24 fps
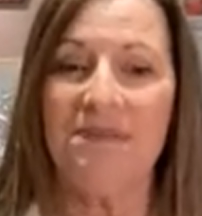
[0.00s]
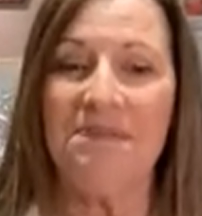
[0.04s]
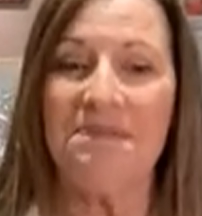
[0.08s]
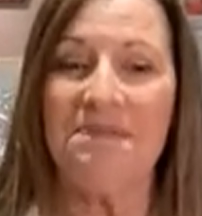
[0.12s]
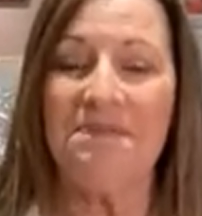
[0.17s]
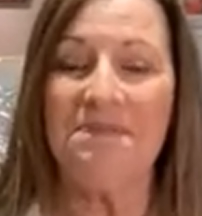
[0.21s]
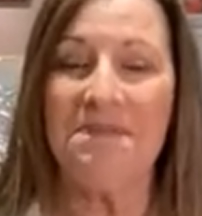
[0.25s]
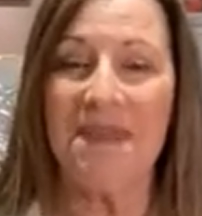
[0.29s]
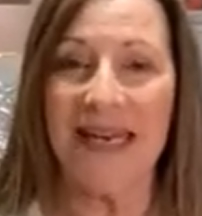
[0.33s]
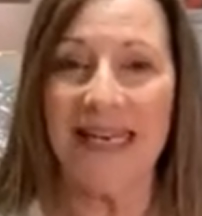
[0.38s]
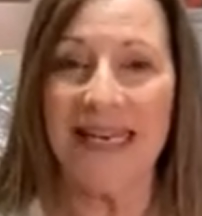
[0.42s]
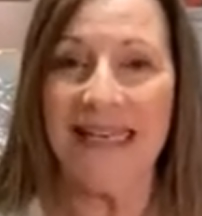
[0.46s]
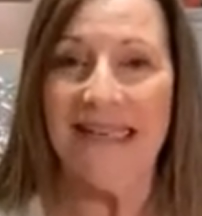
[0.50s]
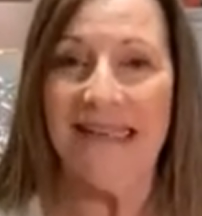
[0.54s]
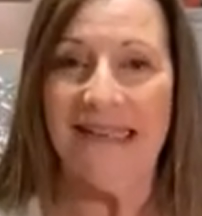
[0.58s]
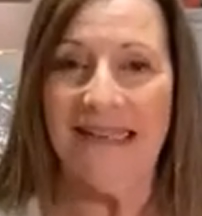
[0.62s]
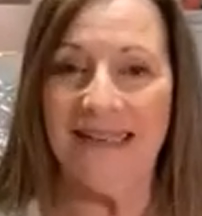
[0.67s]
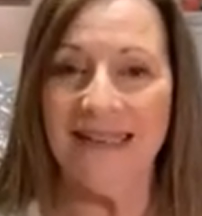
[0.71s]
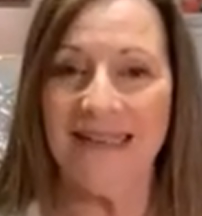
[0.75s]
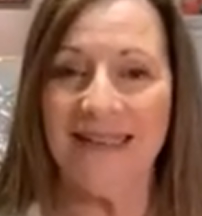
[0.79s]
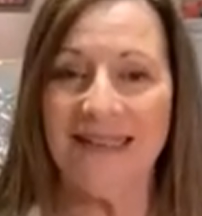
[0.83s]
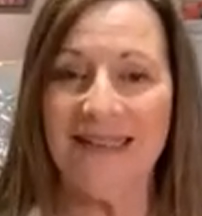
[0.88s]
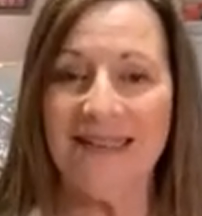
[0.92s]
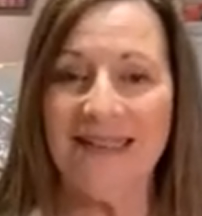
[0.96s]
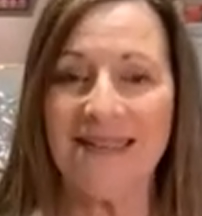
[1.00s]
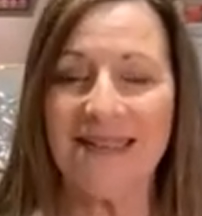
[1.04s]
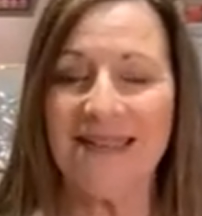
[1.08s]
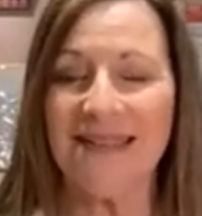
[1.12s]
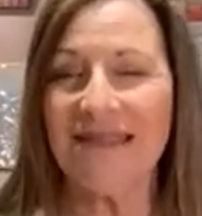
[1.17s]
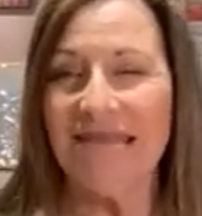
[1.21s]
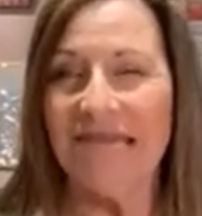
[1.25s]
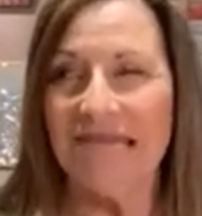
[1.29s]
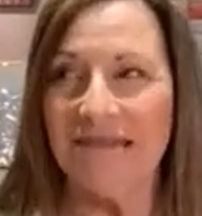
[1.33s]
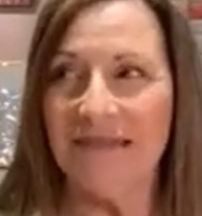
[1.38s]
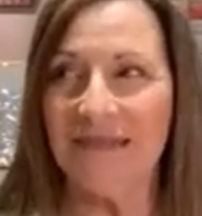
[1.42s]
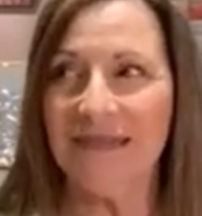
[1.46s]
many years,
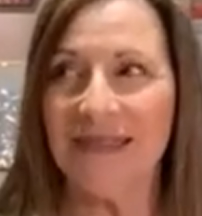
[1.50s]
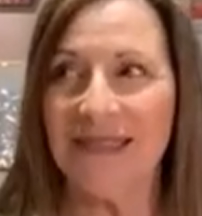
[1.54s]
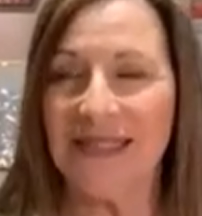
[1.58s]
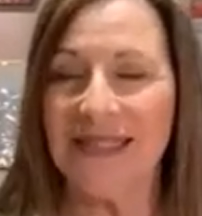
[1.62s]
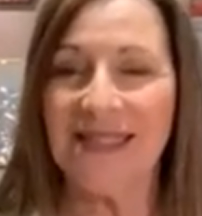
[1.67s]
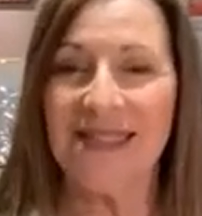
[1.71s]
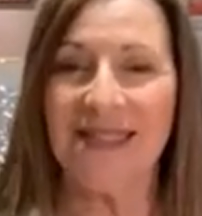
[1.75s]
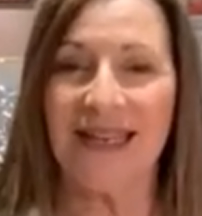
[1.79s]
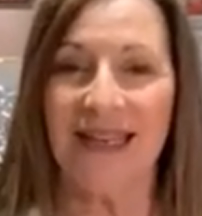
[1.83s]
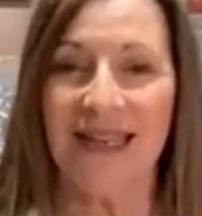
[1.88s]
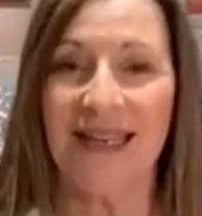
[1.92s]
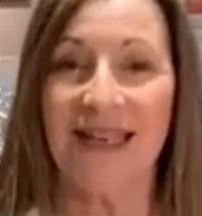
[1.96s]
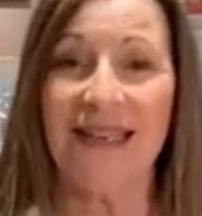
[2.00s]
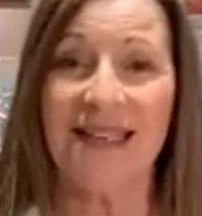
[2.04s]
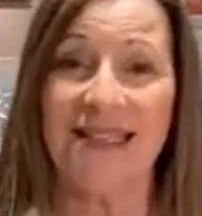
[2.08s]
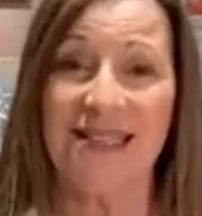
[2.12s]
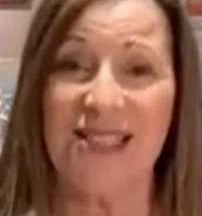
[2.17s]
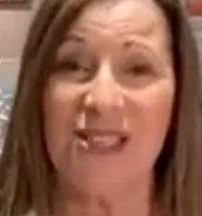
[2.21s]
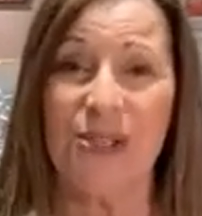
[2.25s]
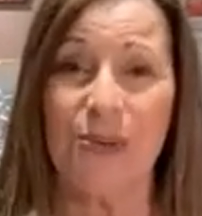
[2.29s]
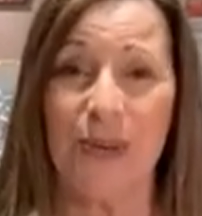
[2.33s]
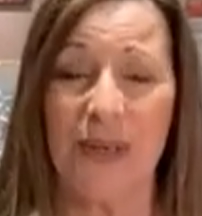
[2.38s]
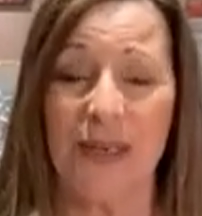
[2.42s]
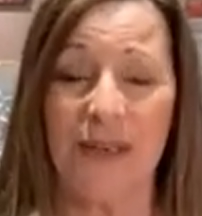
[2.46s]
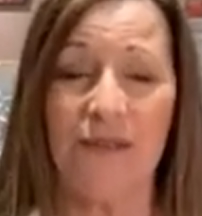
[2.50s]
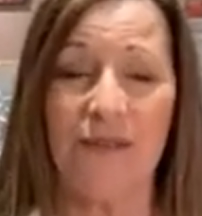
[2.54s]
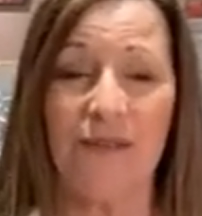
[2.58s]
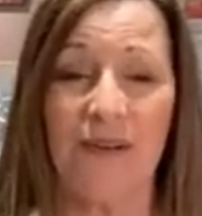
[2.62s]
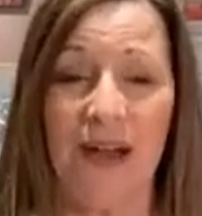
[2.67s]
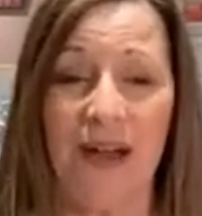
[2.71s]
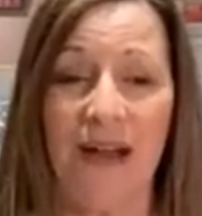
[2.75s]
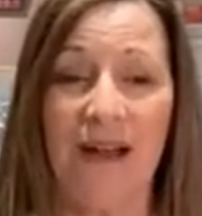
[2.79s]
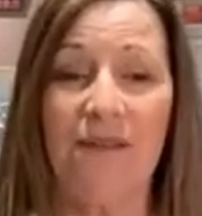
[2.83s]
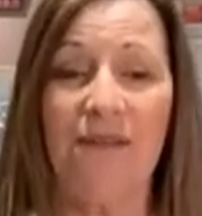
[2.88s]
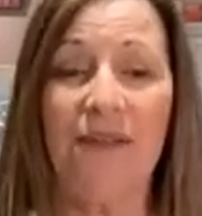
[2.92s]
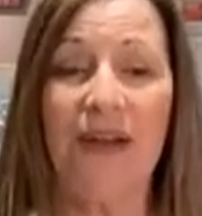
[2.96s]
I'd say at least
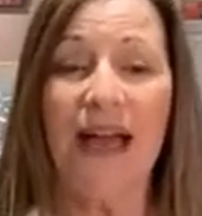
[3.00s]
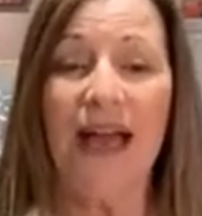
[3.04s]
25,